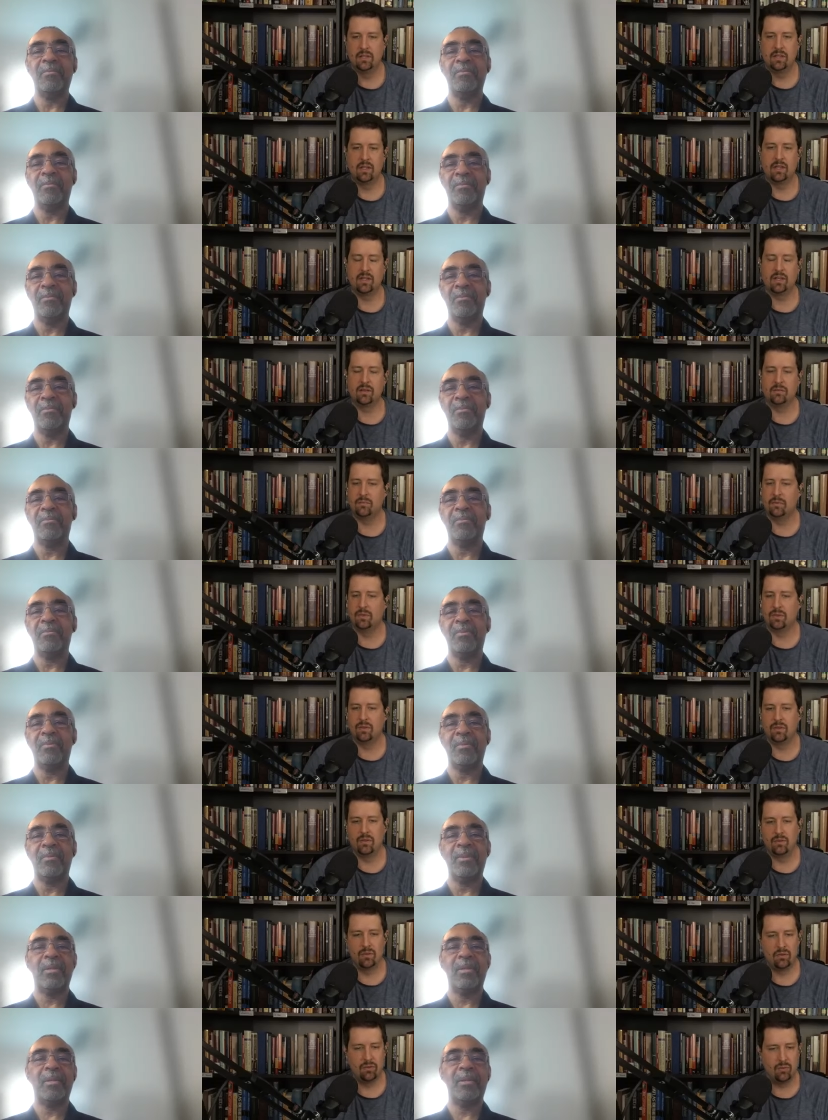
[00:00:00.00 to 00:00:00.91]
Speaker 1: Uh,
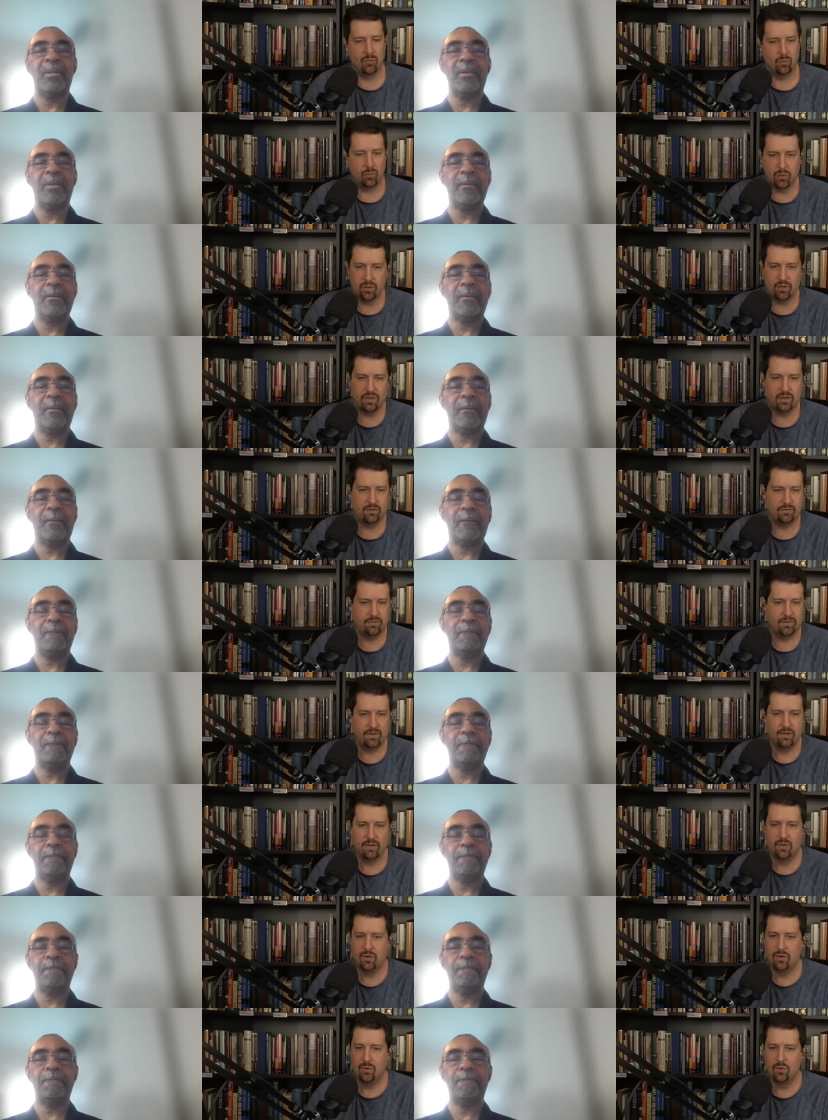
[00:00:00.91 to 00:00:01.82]
in, the, in the world of
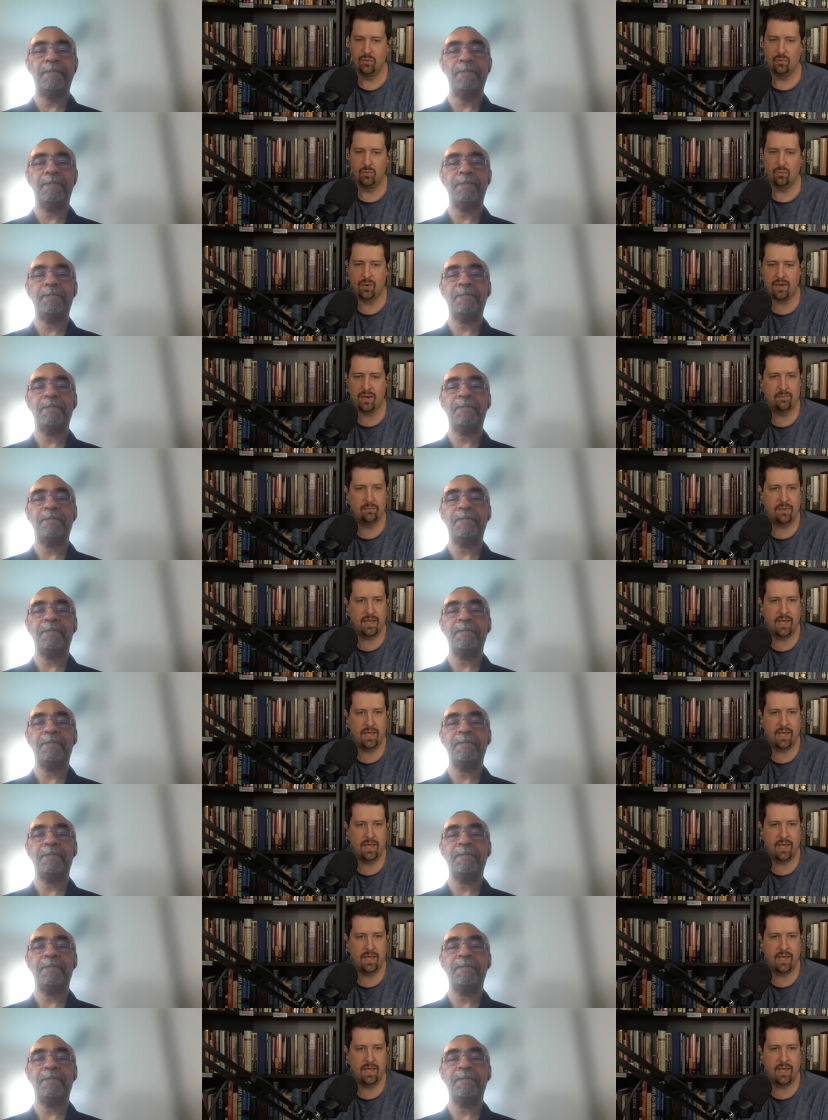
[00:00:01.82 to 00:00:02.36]
random